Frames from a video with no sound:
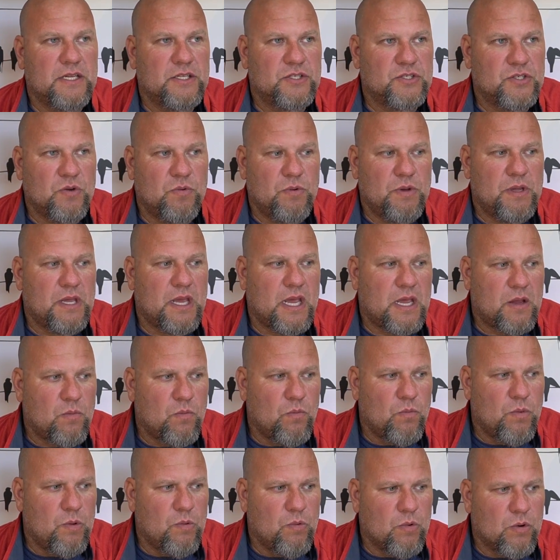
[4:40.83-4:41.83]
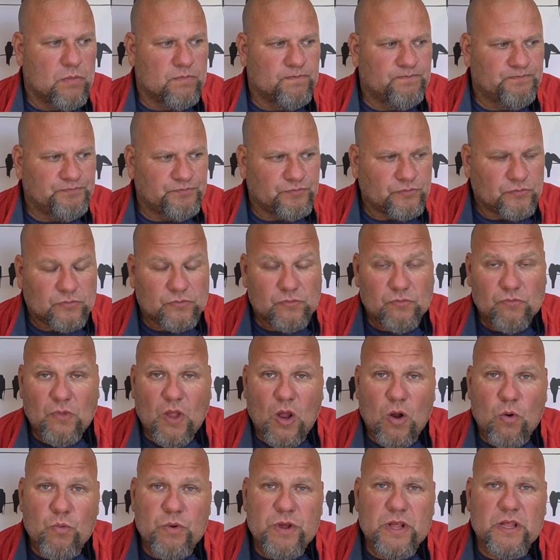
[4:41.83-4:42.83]
And so we, we were
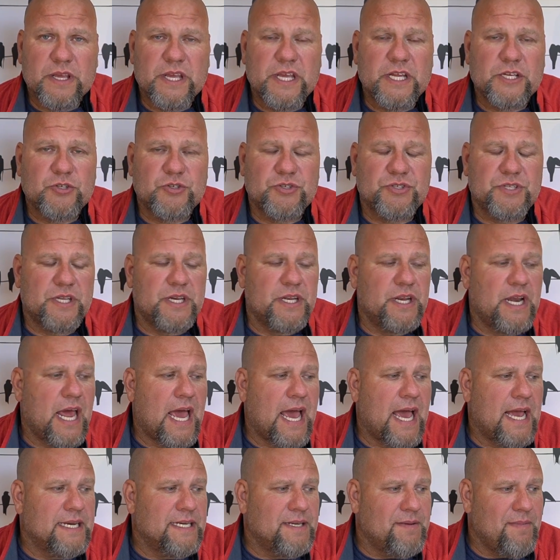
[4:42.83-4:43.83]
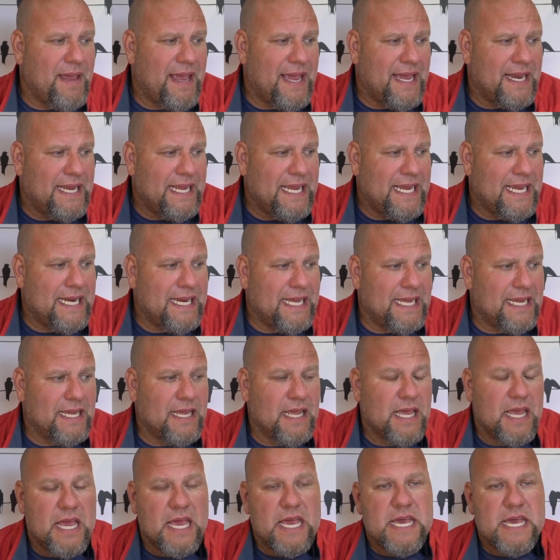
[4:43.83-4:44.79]
really interested in on-demand heating.